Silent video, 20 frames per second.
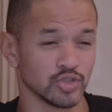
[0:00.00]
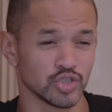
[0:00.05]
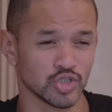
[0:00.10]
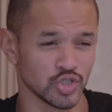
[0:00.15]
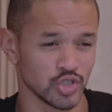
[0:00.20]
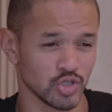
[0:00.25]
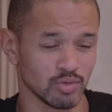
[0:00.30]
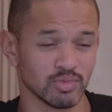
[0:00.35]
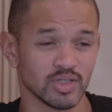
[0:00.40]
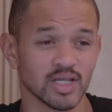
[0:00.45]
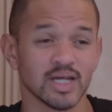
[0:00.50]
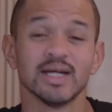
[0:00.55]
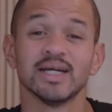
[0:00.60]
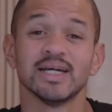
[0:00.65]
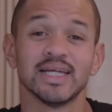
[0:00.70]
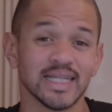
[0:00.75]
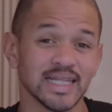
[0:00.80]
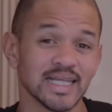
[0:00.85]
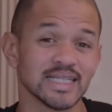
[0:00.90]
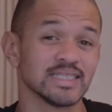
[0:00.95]
consumed
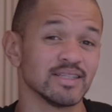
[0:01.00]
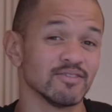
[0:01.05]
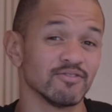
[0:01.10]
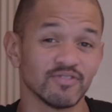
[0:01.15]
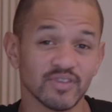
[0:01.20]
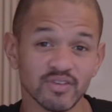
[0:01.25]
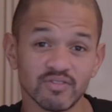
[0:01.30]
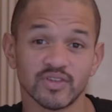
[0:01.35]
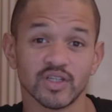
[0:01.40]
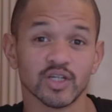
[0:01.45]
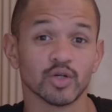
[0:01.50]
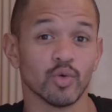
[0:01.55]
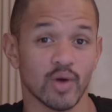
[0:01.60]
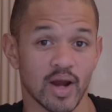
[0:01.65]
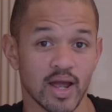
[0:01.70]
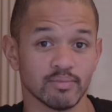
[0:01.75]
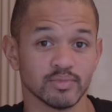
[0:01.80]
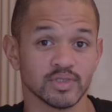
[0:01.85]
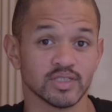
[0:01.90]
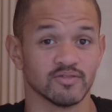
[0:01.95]
less than 50
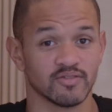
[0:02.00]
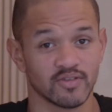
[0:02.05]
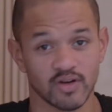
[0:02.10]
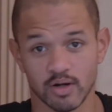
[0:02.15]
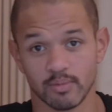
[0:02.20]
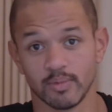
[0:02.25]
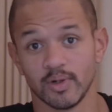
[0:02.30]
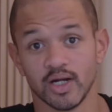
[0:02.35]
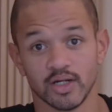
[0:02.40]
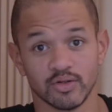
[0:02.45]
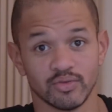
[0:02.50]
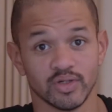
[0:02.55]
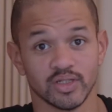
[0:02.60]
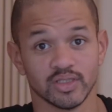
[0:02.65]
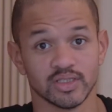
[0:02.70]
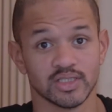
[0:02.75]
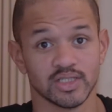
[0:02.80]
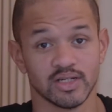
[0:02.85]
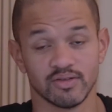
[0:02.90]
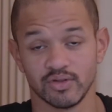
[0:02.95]
grams of
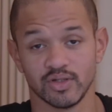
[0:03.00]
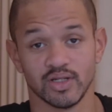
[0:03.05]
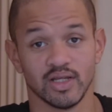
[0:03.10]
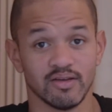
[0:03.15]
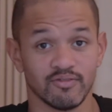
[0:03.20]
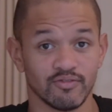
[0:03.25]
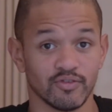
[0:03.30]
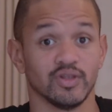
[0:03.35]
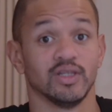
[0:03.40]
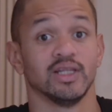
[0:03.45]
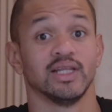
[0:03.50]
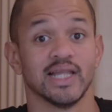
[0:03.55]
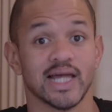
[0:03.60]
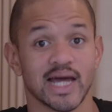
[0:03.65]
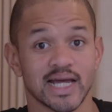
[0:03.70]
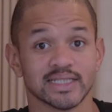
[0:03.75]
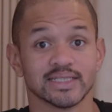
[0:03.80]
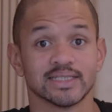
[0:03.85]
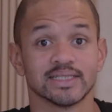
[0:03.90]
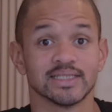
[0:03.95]
carbohydrates every day for the
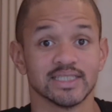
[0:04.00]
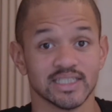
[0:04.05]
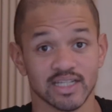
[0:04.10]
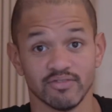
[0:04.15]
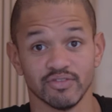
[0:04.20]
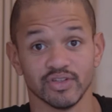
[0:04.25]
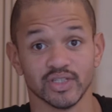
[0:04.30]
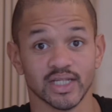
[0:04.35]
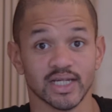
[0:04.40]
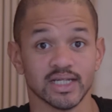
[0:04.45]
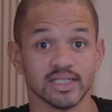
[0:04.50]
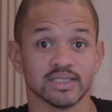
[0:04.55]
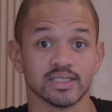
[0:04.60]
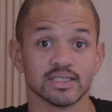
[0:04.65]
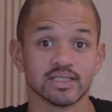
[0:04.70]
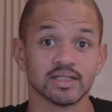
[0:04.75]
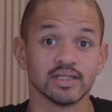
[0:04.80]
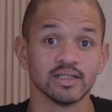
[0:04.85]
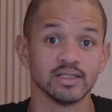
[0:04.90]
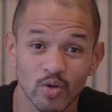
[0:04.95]
last 7 days.
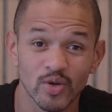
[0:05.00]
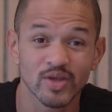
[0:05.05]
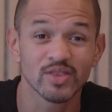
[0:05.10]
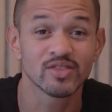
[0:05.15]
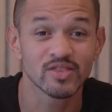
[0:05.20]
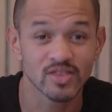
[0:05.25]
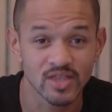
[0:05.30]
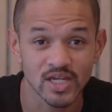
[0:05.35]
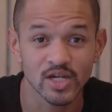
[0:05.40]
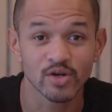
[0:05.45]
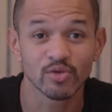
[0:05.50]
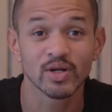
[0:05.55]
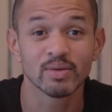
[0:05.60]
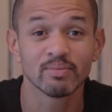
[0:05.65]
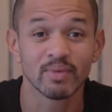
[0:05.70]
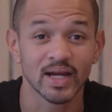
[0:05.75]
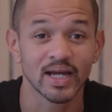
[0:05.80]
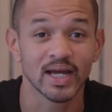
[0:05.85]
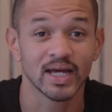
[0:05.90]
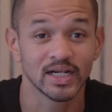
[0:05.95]
So in
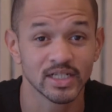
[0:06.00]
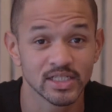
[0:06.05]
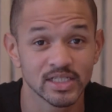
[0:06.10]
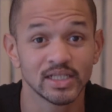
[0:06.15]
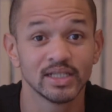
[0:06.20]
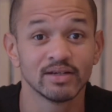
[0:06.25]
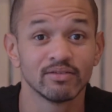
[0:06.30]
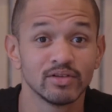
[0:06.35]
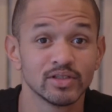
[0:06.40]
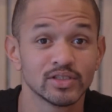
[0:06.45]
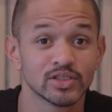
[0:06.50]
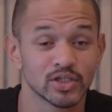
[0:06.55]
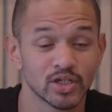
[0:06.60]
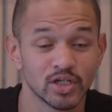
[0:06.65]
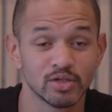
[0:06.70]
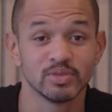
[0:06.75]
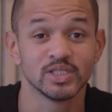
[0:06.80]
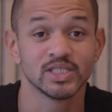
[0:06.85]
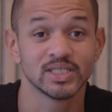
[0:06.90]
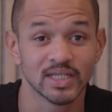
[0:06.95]
theory, my energy levels are
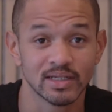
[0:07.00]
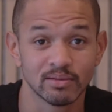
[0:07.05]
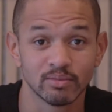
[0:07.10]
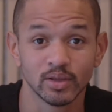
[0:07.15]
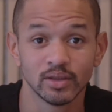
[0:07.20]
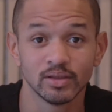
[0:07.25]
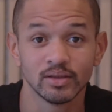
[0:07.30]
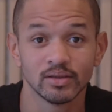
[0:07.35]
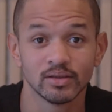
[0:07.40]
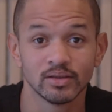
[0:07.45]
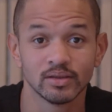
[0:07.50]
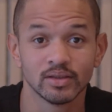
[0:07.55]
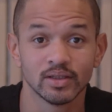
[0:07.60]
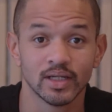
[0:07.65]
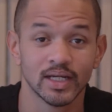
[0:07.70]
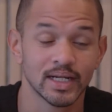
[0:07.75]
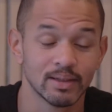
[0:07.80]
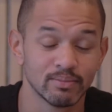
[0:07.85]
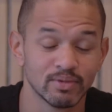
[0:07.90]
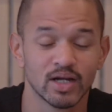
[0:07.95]
going to be stable
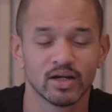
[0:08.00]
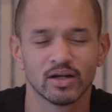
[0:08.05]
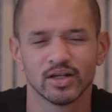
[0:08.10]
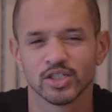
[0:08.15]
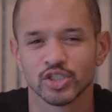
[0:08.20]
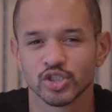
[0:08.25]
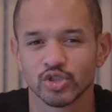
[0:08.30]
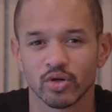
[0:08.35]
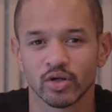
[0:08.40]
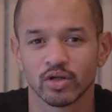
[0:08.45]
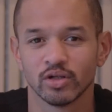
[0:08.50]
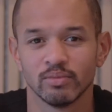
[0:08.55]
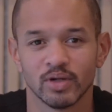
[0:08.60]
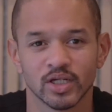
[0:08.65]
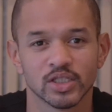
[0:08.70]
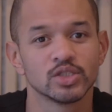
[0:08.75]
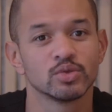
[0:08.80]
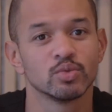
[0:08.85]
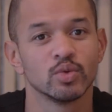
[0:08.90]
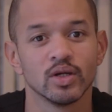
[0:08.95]
and I'm not going to struggle
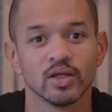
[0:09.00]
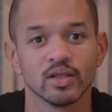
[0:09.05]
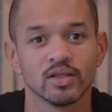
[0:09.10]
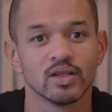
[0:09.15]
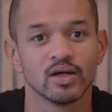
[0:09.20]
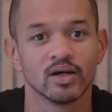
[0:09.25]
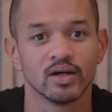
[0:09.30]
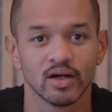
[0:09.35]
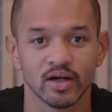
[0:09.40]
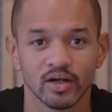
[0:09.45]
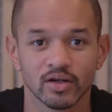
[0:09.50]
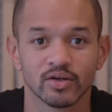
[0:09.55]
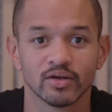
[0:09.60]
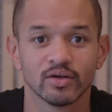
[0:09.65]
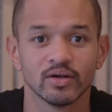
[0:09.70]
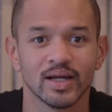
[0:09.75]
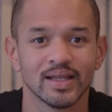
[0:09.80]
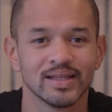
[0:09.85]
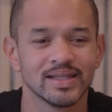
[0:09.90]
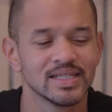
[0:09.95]
much with
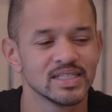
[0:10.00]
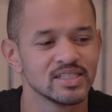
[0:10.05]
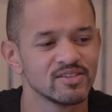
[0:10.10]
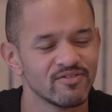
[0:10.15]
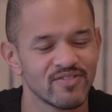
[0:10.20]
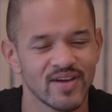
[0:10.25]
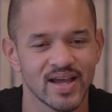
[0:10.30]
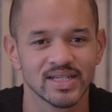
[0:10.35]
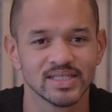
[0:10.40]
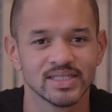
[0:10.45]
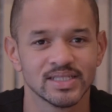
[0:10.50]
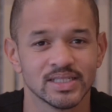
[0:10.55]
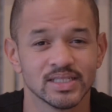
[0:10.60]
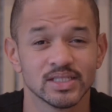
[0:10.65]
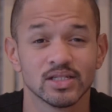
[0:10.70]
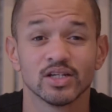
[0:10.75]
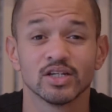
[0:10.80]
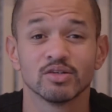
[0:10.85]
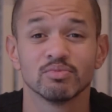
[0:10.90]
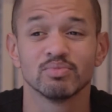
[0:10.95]
hunger, and this fast
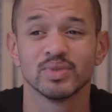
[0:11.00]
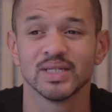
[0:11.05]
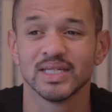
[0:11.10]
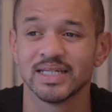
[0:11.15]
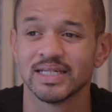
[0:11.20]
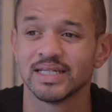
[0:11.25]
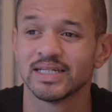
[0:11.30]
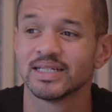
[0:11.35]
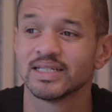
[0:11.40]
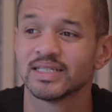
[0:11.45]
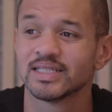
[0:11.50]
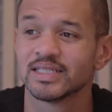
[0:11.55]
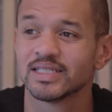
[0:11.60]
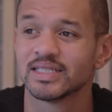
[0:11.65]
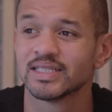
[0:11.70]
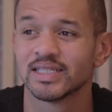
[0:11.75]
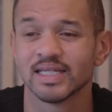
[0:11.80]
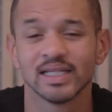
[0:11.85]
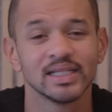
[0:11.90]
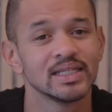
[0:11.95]
is going to be
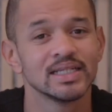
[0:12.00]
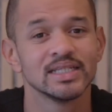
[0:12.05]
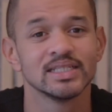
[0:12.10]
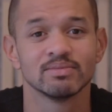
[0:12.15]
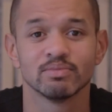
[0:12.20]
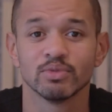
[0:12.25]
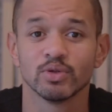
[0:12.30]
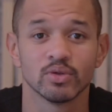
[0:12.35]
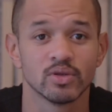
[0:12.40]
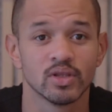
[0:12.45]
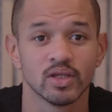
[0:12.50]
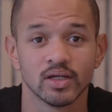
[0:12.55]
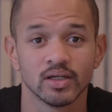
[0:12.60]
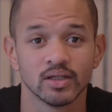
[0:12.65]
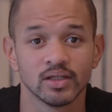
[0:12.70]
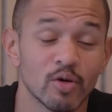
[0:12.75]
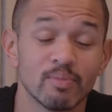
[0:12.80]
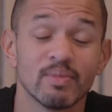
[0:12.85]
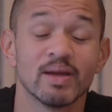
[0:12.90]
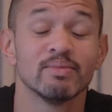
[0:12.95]
silky smooth,
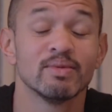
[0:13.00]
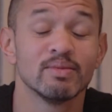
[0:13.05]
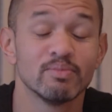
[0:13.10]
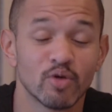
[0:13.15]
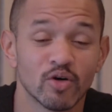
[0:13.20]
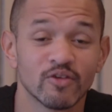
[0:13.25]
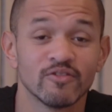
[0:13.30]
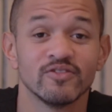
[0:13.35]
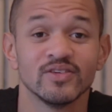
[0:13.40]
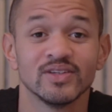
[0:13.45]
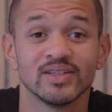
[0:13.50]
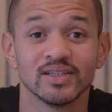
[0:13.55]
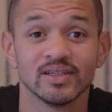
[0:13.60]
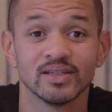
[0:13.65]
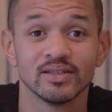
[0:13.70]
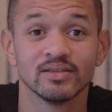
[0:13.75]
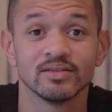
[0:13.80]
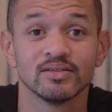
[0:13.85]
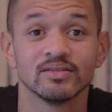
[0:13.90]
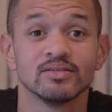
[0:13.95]
or maybe more
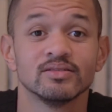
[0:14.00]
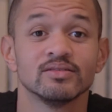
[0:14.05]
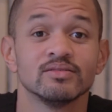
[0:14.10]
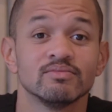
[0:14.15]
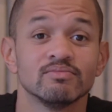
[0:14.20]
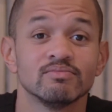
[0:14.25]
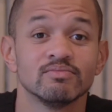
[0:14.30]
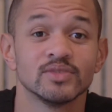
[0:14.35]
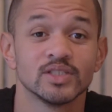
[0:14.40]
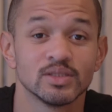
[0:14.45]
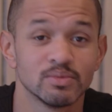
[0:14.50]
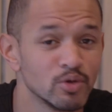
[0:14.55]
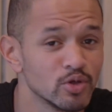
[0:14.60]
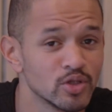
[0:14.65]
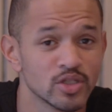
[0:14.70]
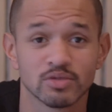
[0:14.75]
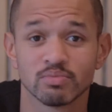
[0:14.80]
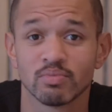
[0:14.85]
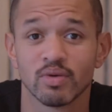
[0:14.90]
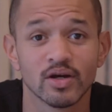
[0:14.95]
fitting,
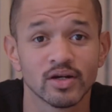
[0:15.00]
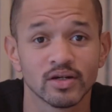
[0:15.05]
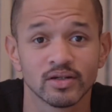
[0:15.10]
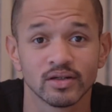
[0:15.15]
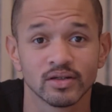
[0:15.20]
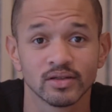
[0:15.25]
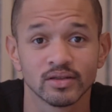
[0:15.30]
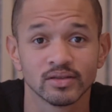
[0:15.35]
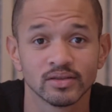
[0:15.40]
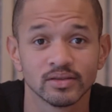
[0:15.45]
smooth as butter.